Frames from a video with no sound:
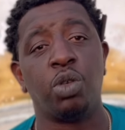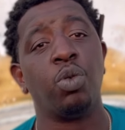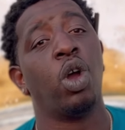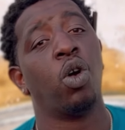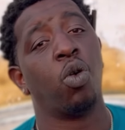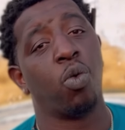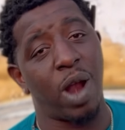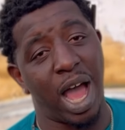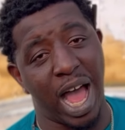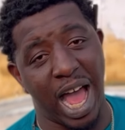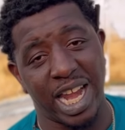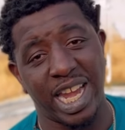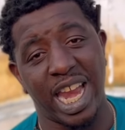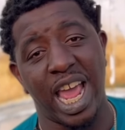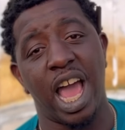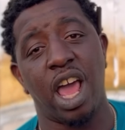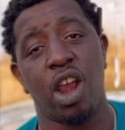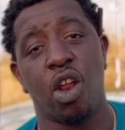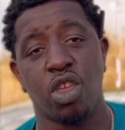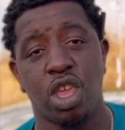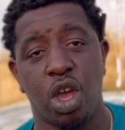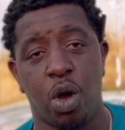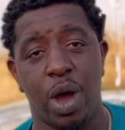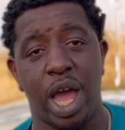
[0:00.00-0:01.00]
we gonna ride down
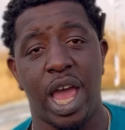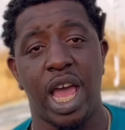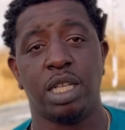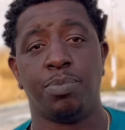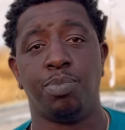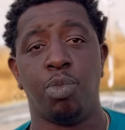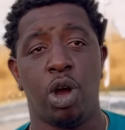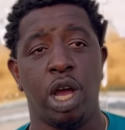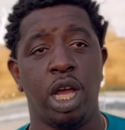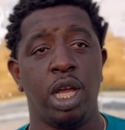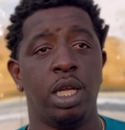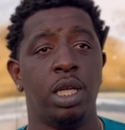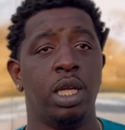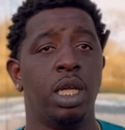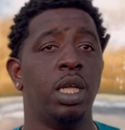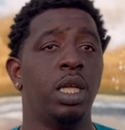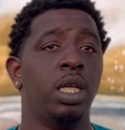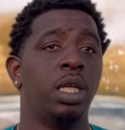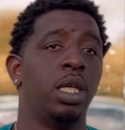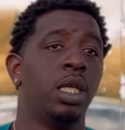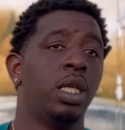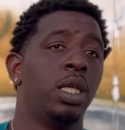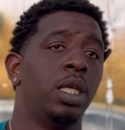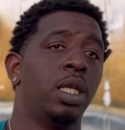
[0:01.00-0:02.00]
on your ass,
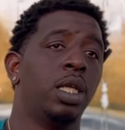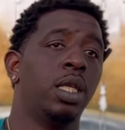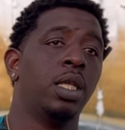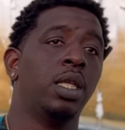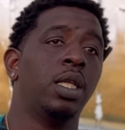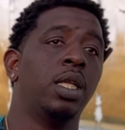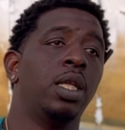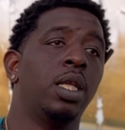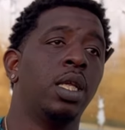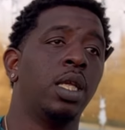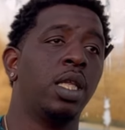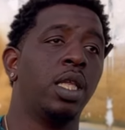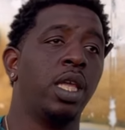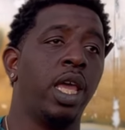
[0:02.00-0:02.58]
boy.